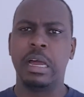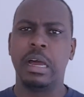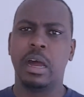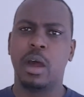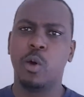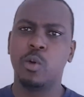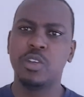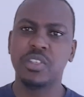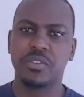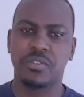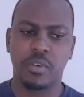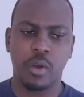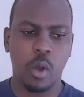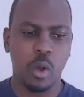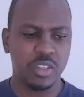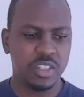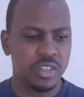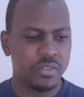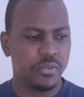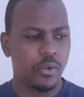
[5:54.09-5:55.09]
on his
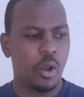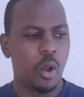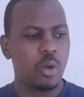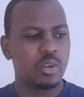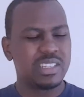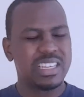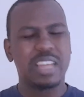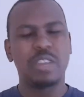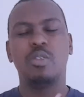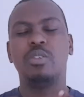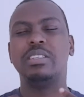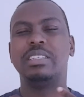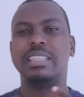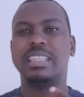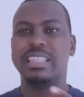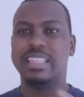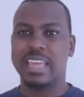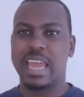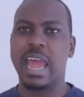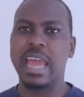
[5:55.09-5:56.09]
vocals. His vocals are not
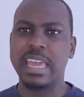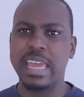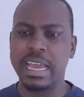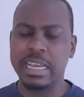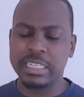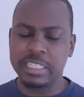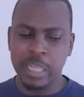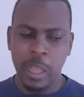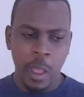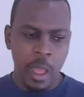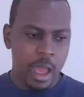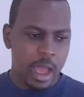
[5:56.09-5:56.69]
there yet.